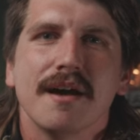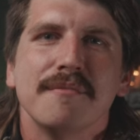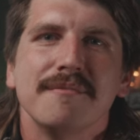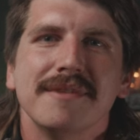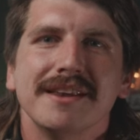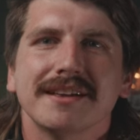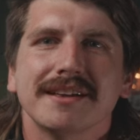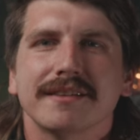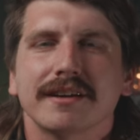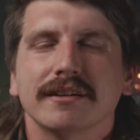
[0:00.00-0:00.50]

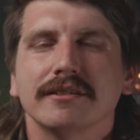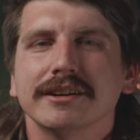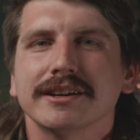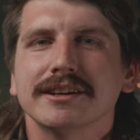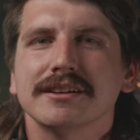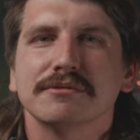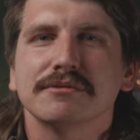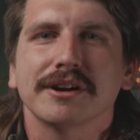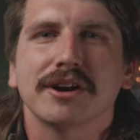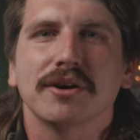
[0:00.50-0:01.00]
meaning they're
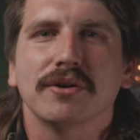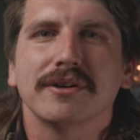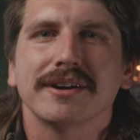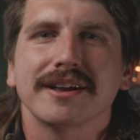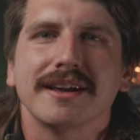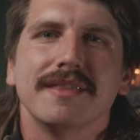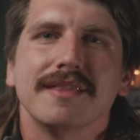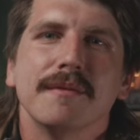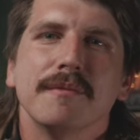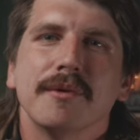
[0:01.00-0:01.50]
looking to record
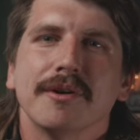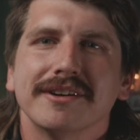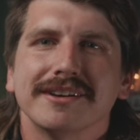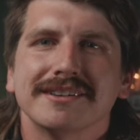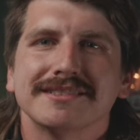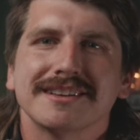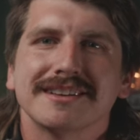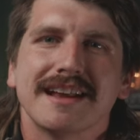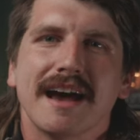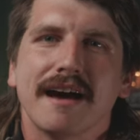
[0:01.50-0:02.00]
in the
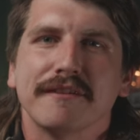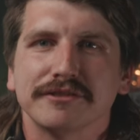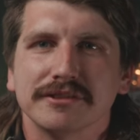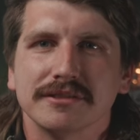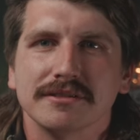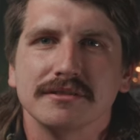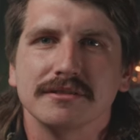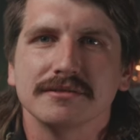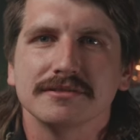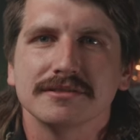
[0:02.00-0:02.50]
mornings and
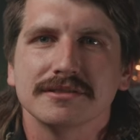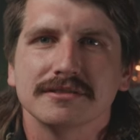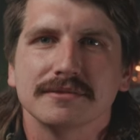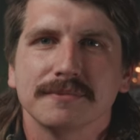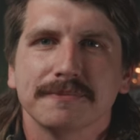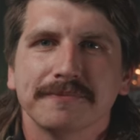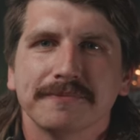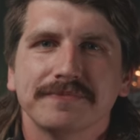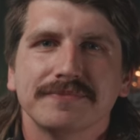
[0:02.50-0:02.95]
afternoons.